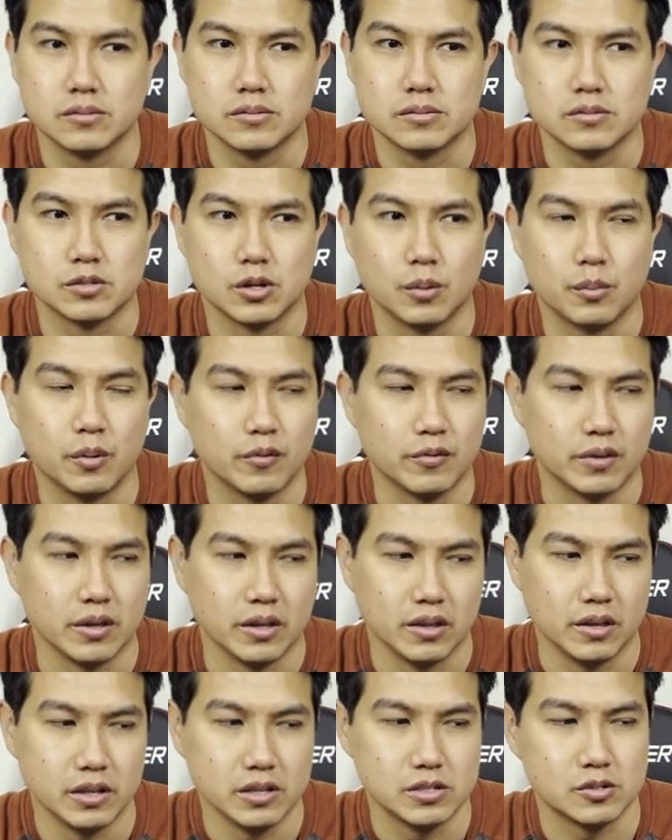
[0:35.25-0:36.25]
some of the
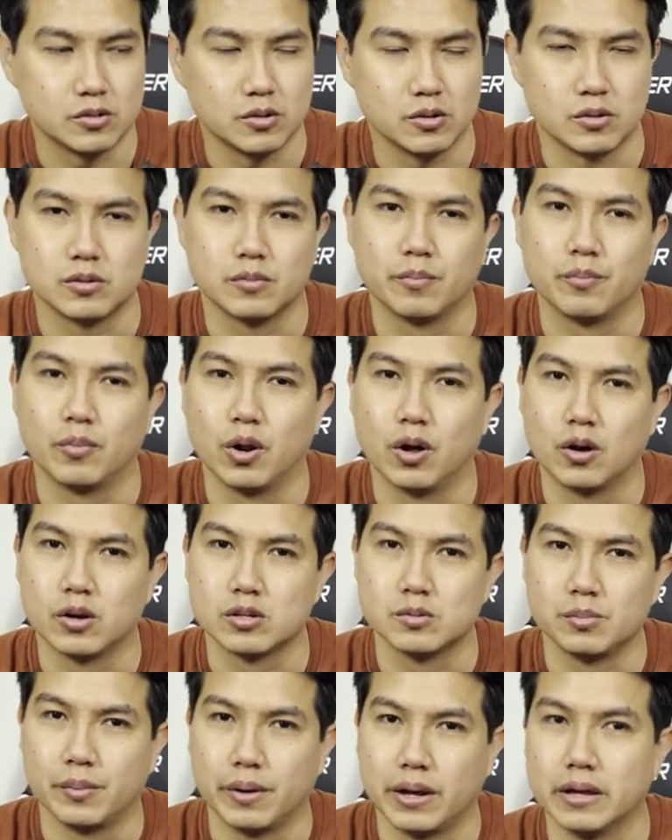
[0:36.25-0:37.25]
distro
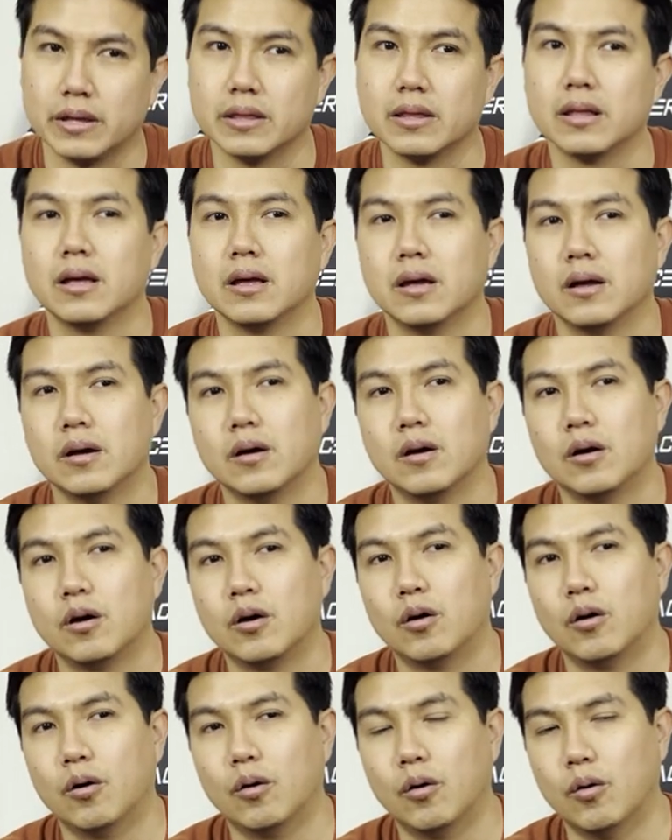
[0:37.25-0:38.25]
blocks made
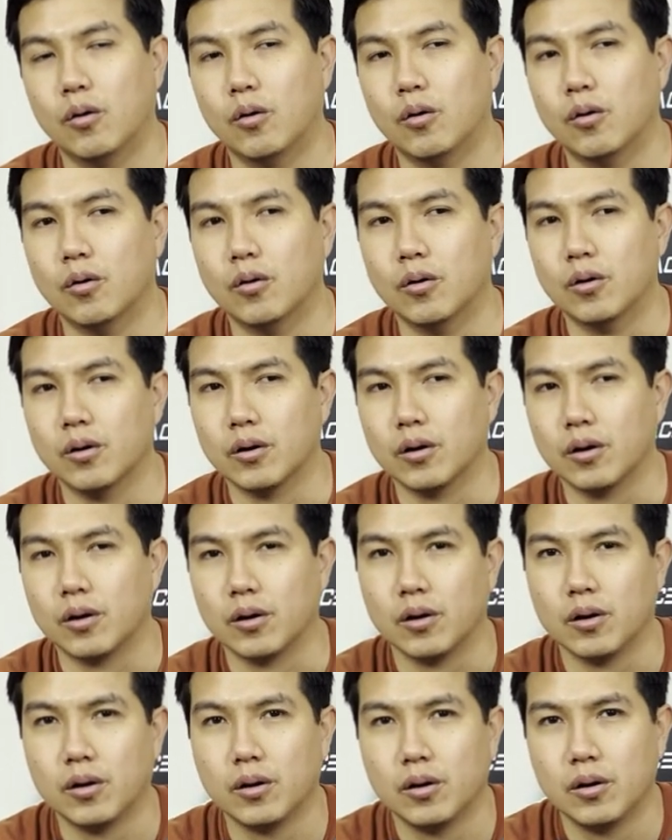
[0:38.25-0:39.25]

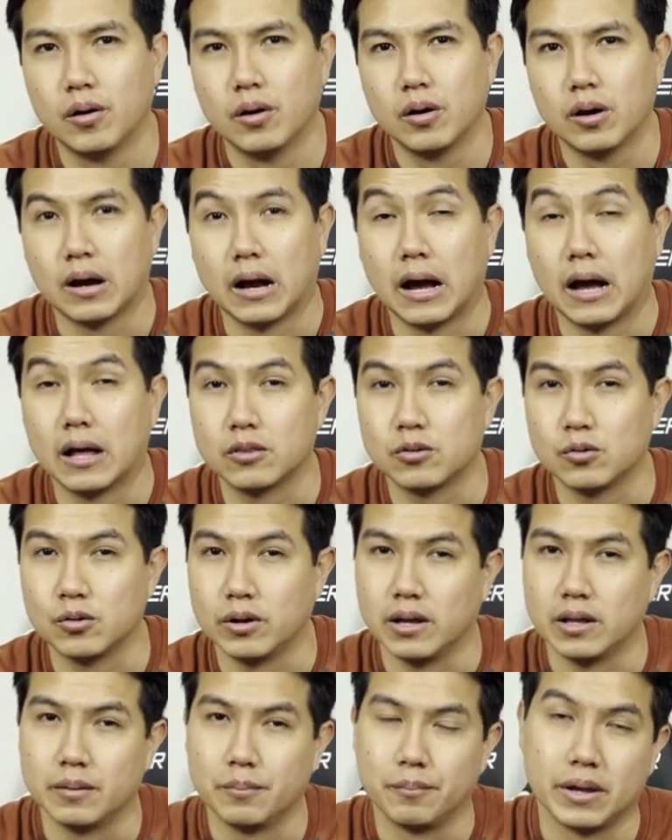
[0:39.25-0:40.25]
or how to
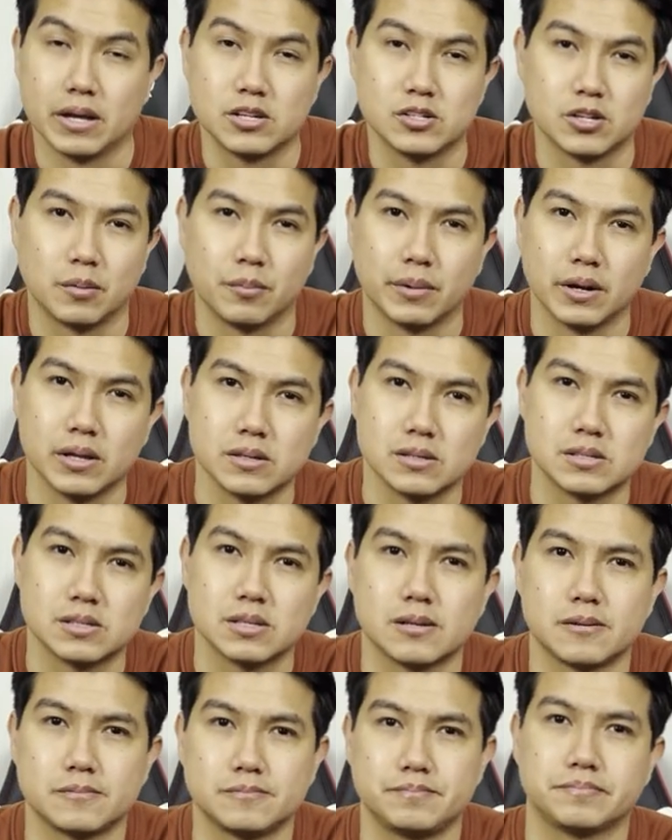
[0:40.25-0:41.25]
get measurements
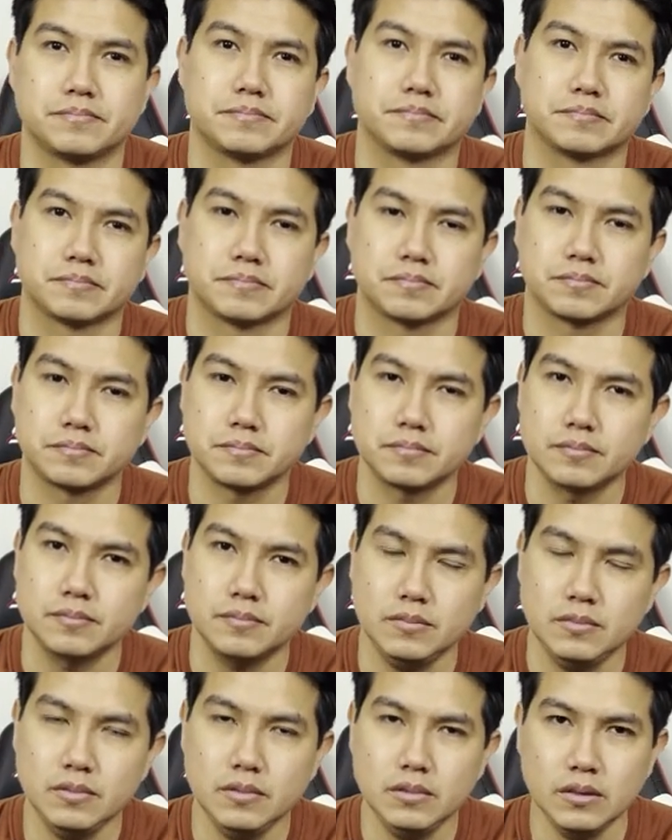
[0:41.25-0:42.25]

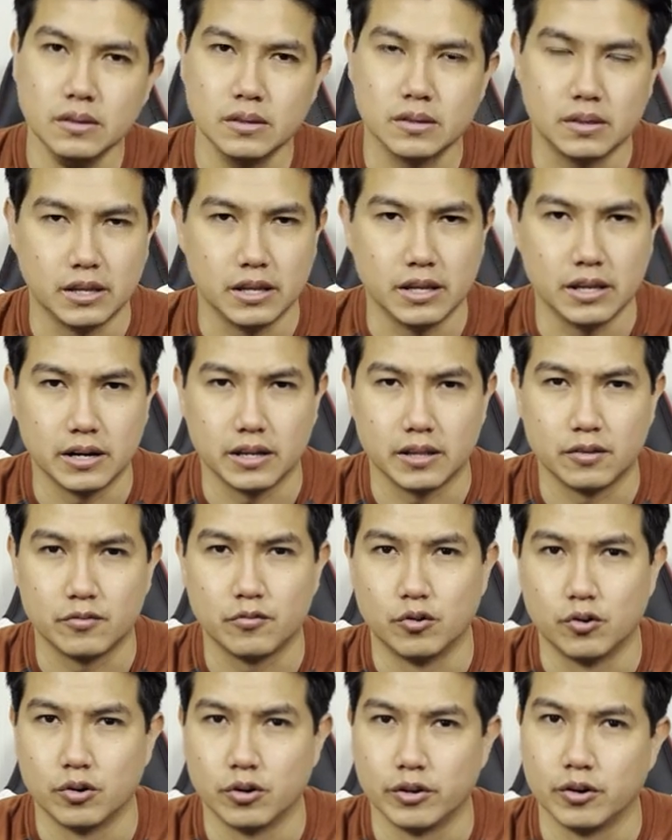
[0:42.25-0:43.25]
needed
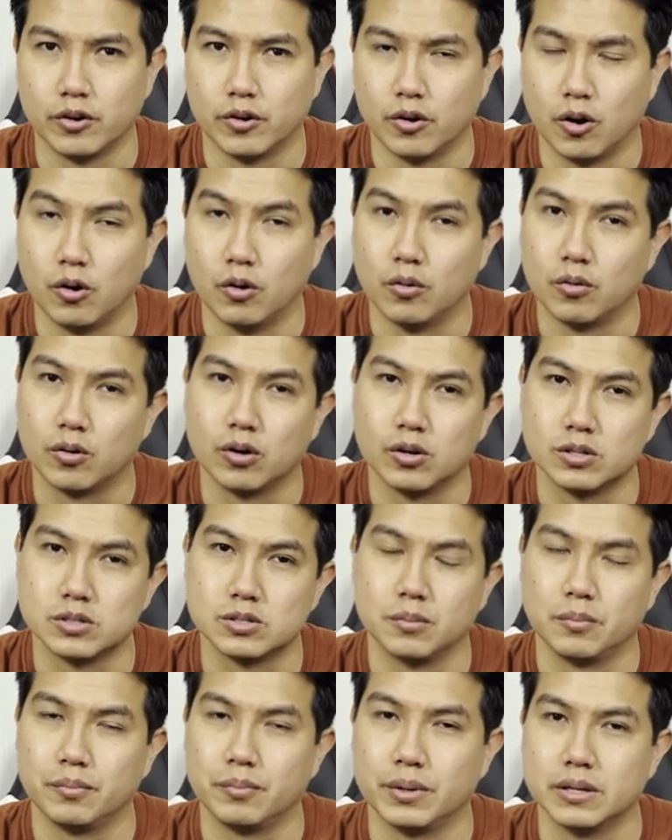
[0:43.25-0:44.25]
for your own
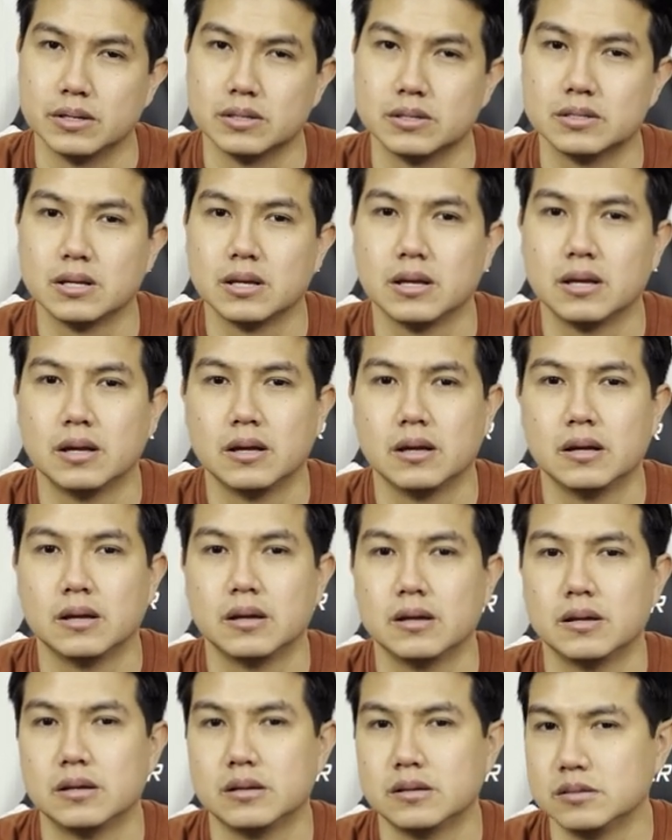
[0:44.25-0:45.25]
custom piece.
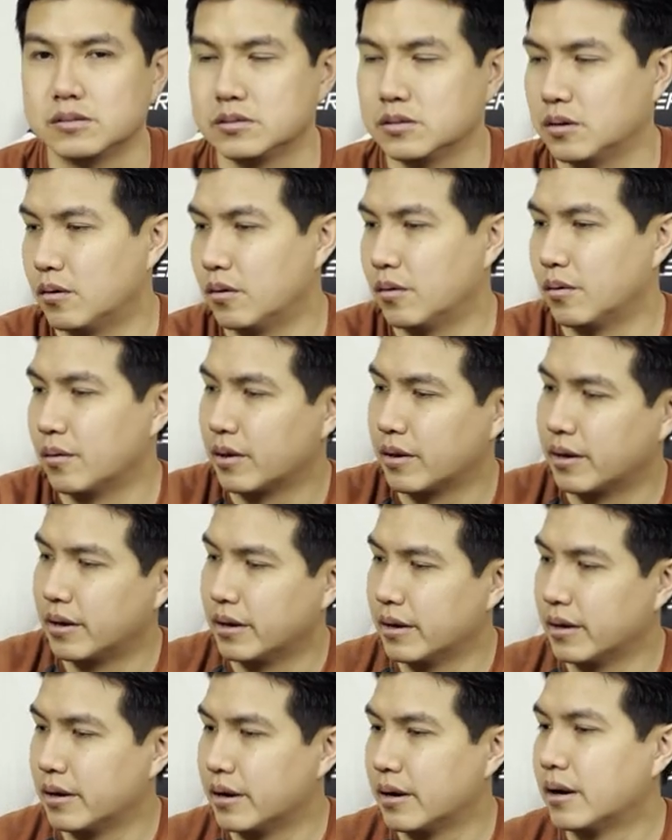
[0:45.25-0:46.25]
So
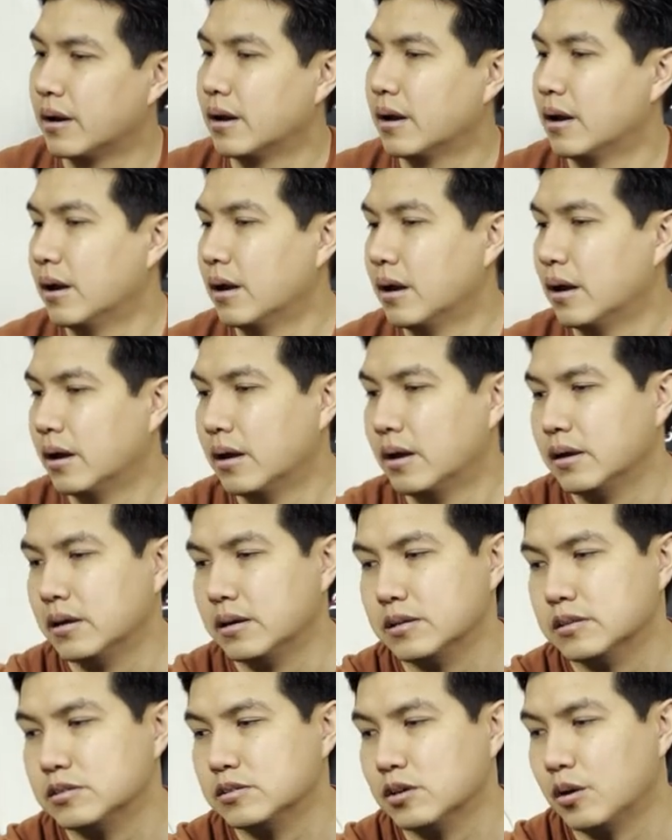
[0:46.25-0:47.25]
here
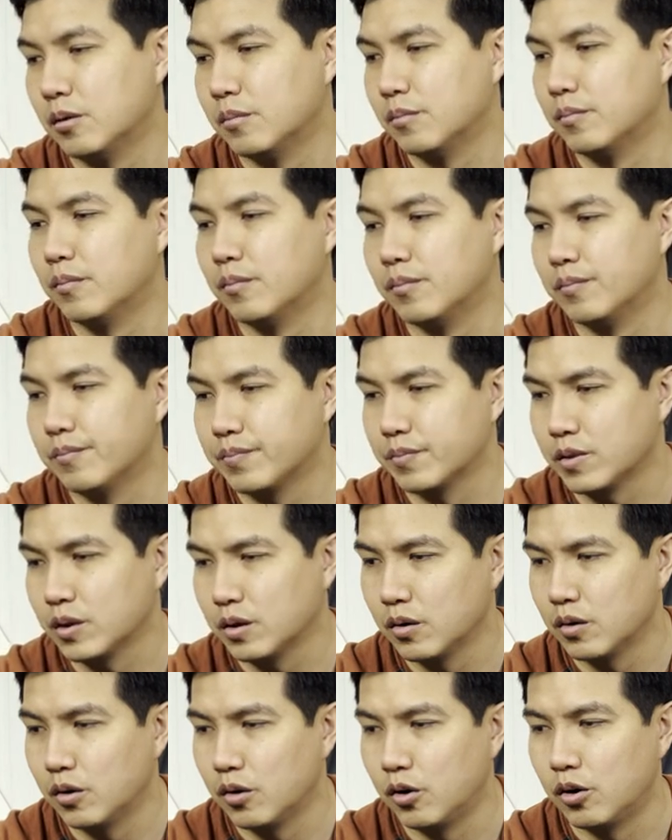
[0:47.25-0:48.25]
is some
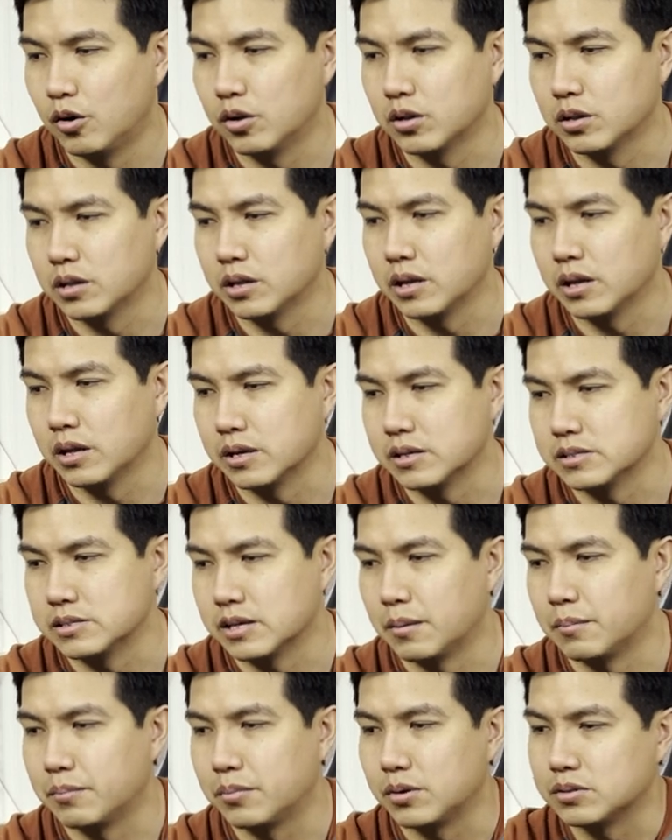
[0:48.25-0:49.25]
old
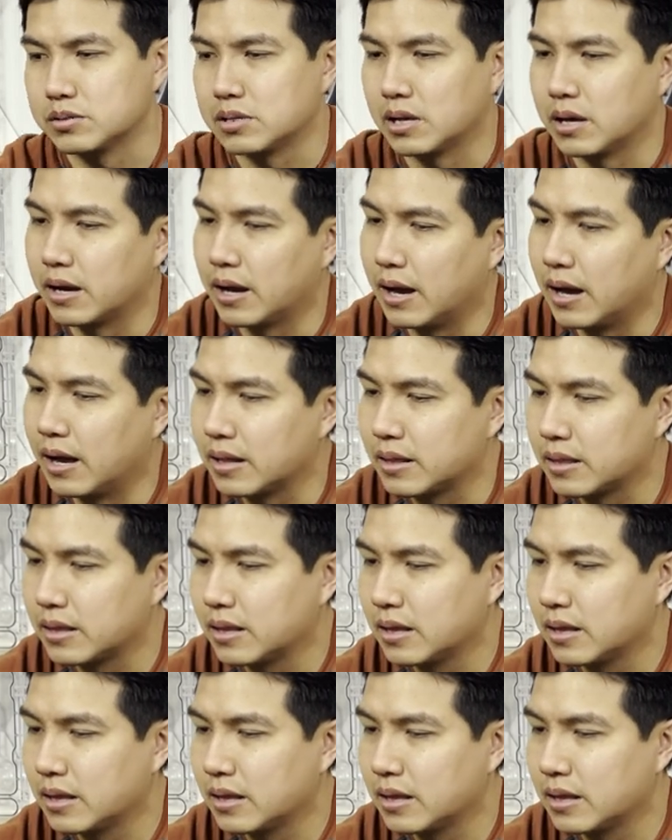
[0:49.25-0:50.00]
examples I got